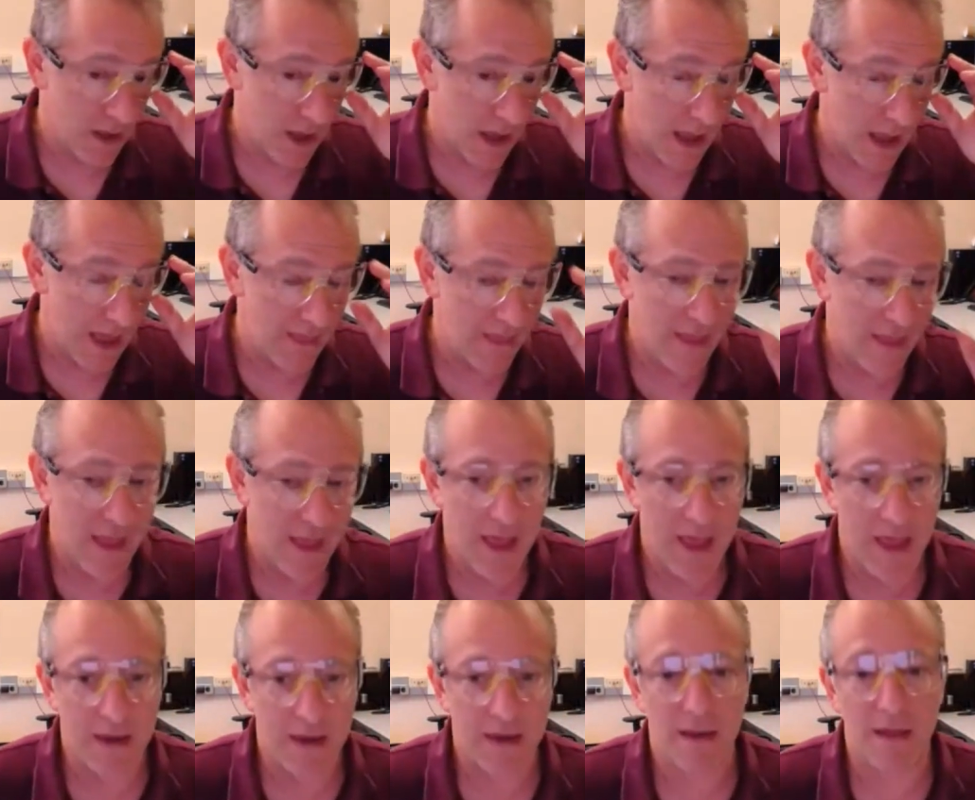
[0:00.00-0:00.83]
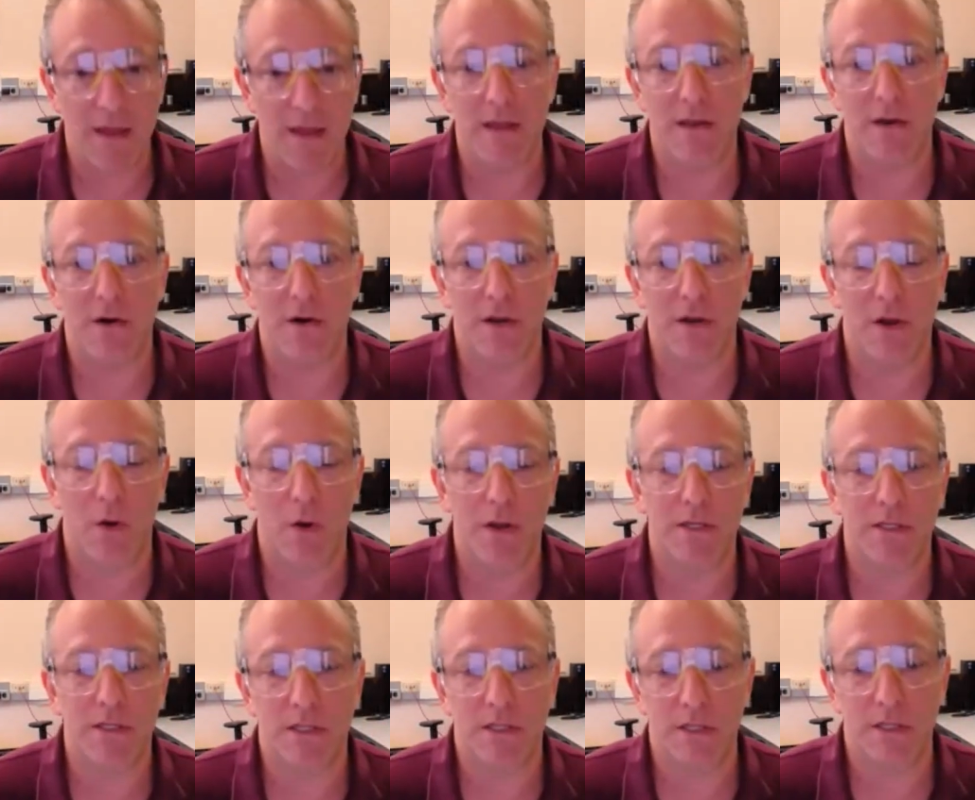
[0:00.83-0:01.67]
and then you're
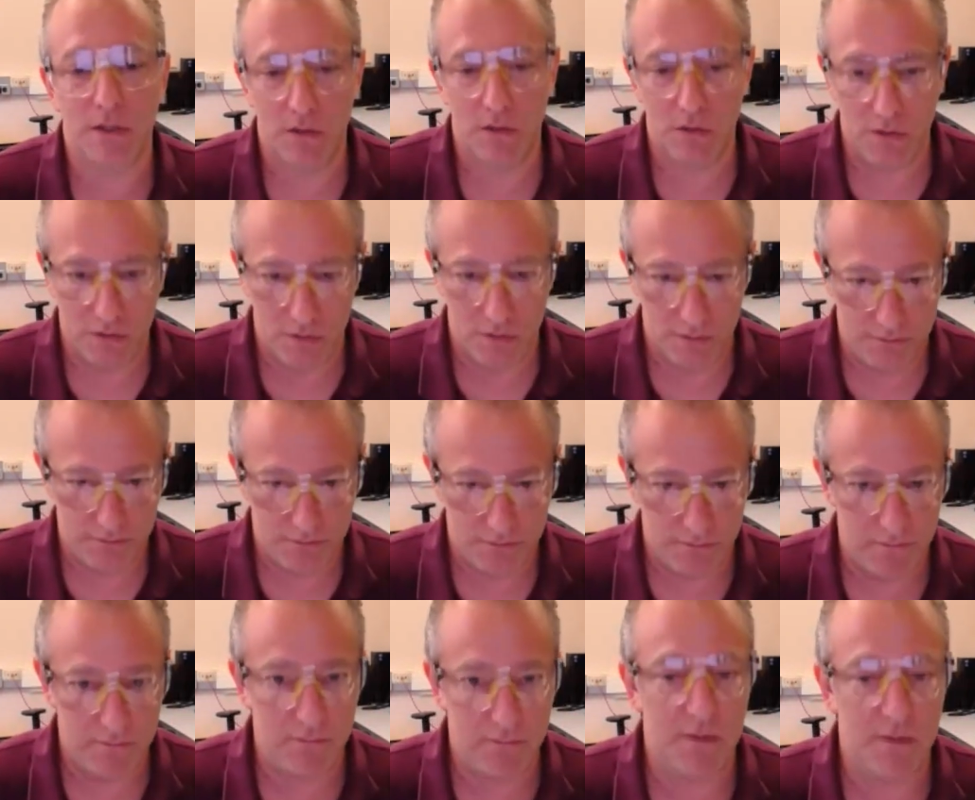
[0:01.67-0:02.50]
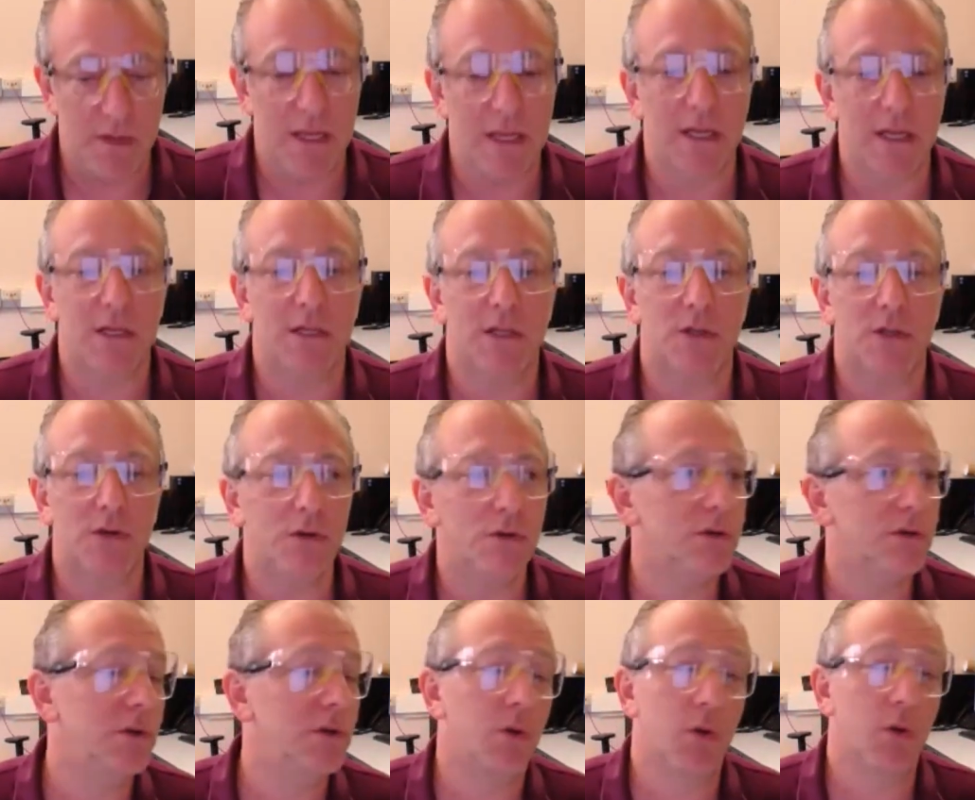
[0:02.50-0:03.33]
going to
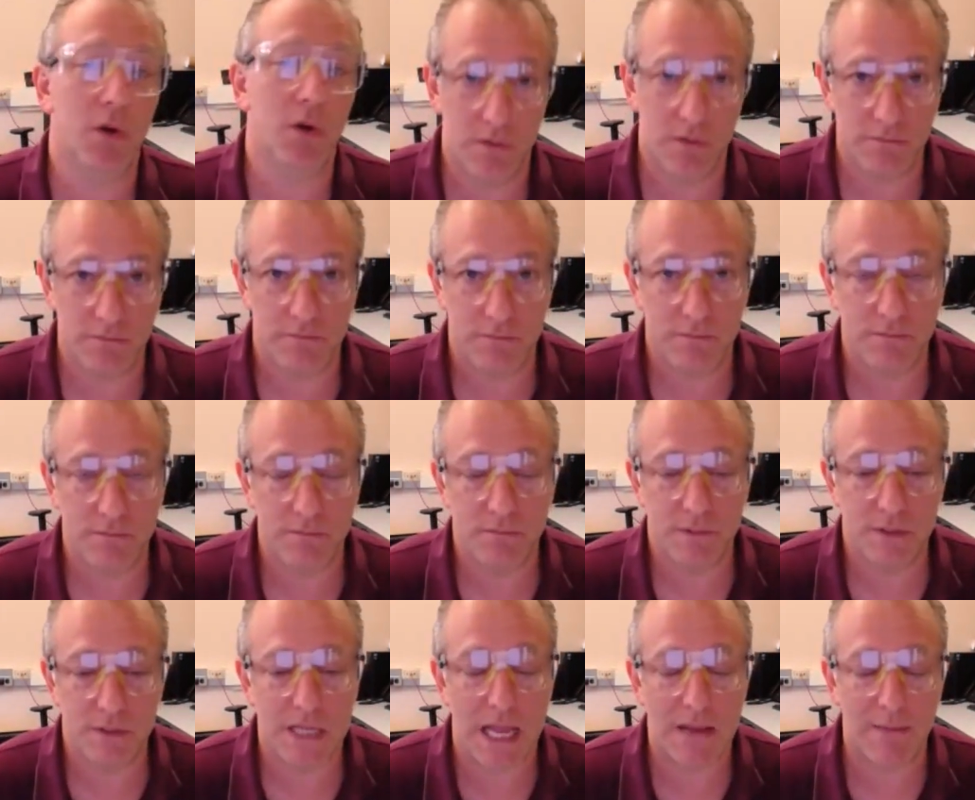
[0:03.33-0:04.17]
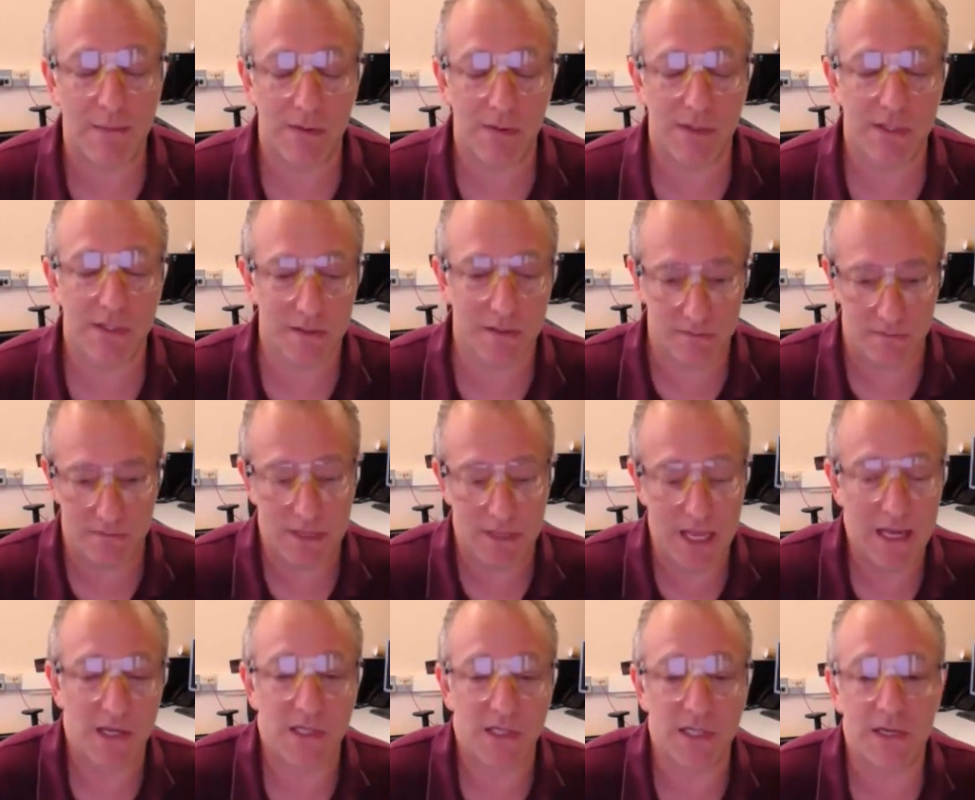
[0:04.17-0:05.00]
include your table's
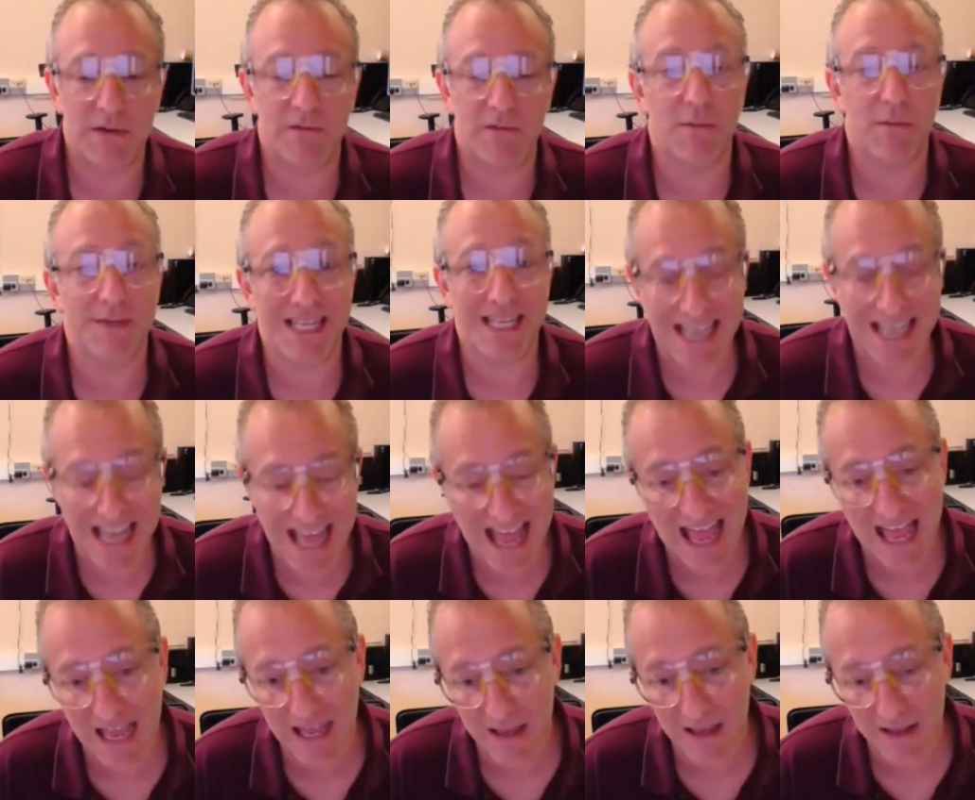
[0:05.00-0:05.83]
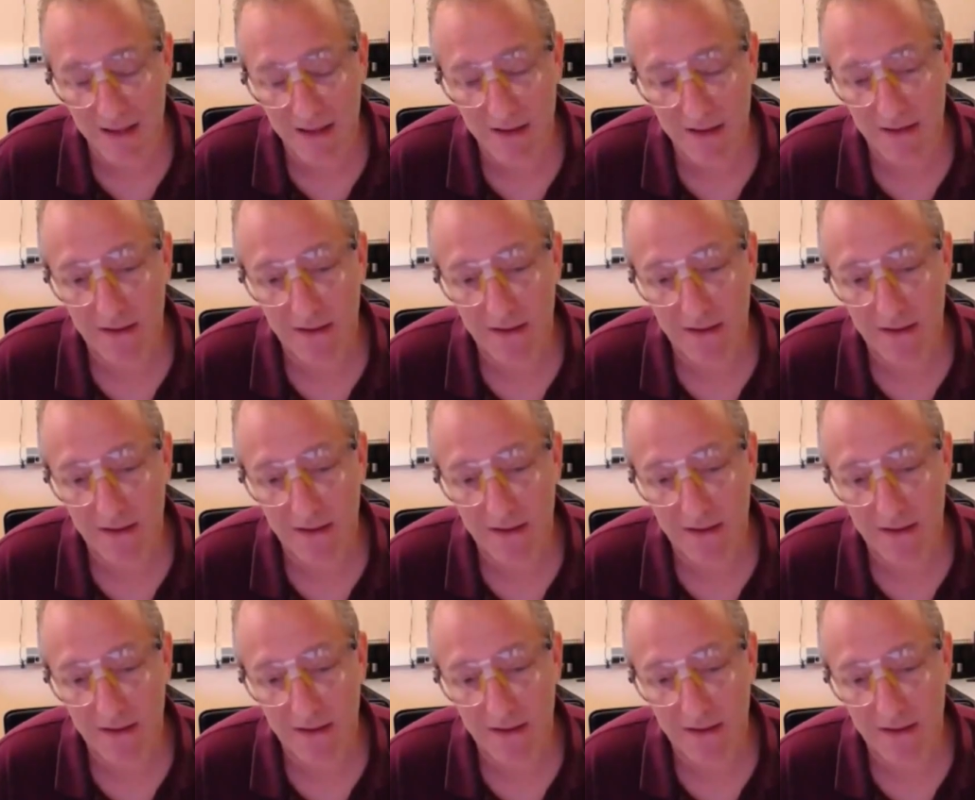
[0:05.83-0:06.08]
data sheet from today